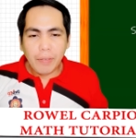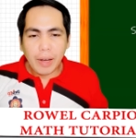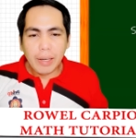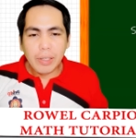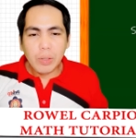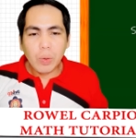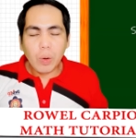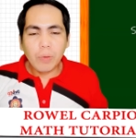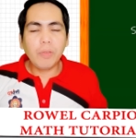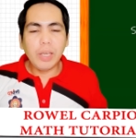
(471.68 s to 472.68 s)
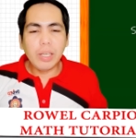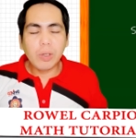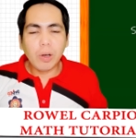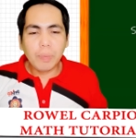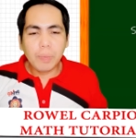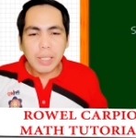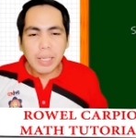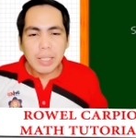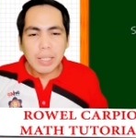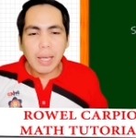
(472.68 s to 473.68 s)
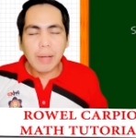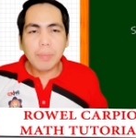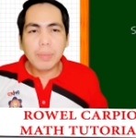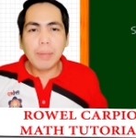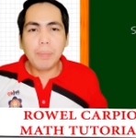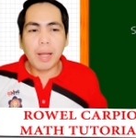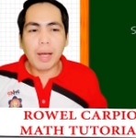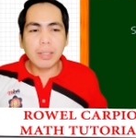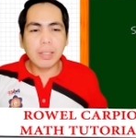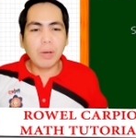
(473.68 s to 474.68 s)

value of each of these empty blocks,